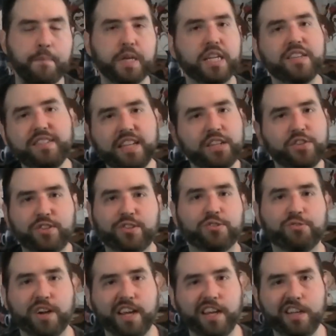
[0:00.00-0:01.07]
But isn't that
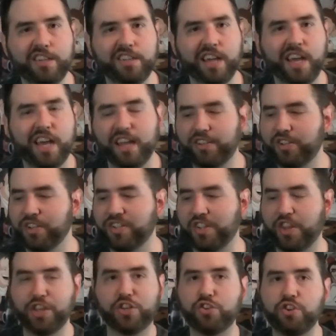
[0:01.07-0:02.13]
strange? It's
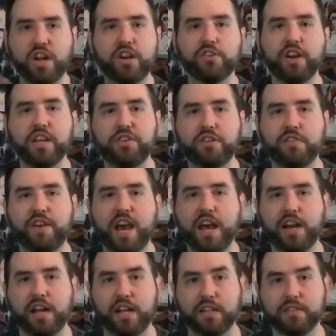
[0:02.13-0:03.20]
just the generation of
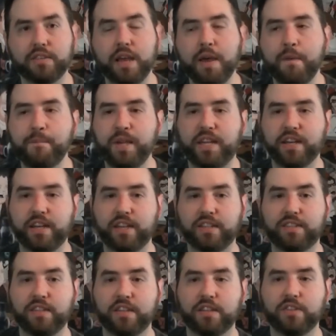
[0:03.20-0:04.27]
add-ons,
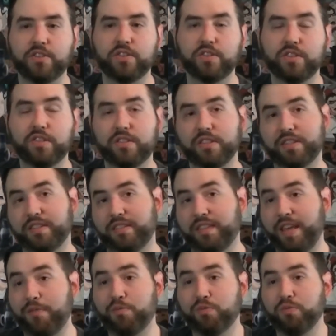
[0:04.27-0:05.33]
because
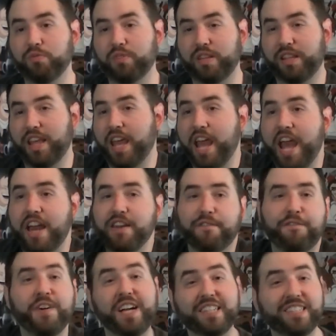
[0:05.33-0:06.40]
they, they had to
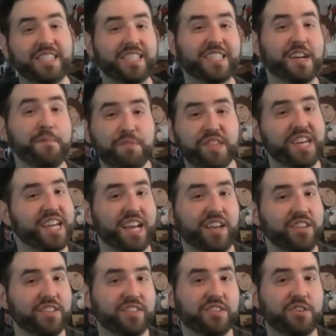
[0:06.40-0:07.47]
find something
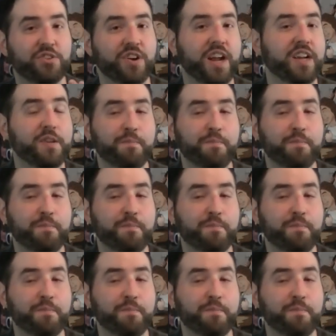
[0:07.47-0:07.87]
else to try and